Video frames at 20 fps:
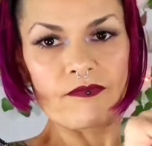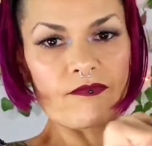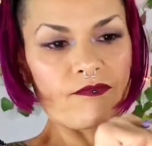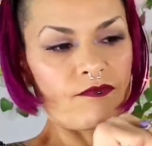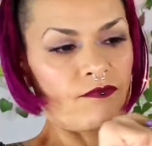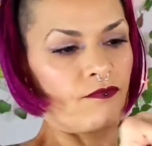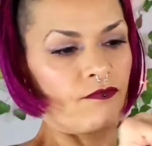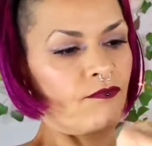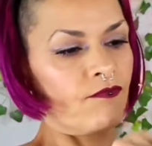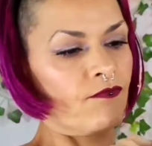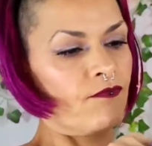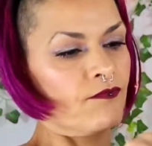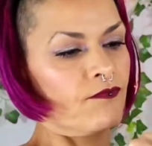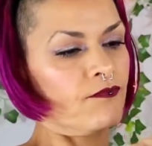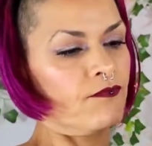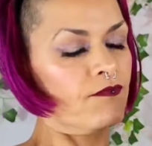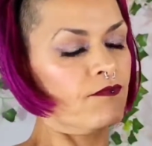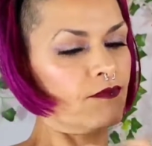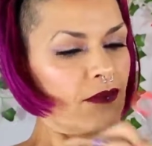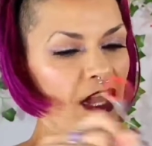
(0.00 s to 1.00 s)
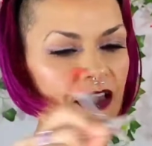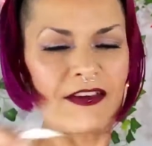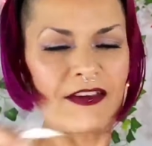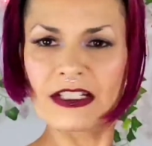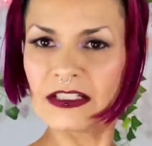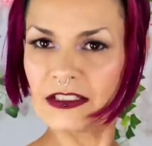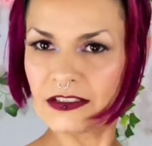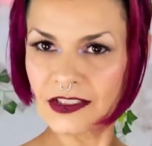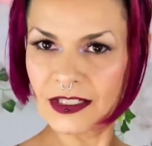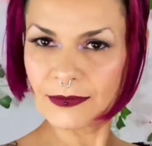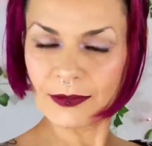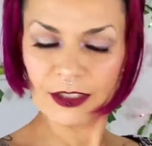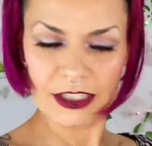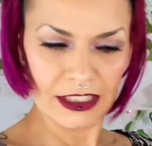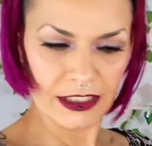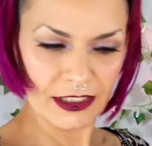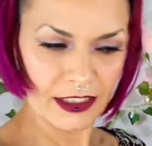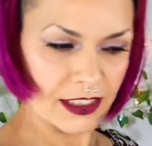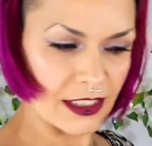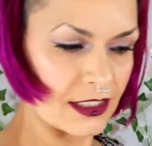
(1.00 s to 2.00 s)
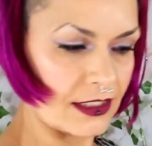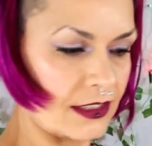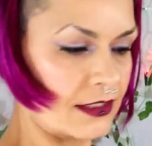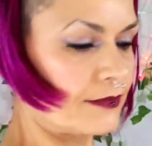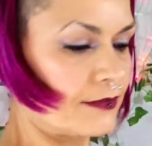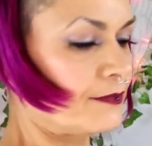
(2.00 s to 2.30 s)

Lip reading: Having a little trouble here, huh?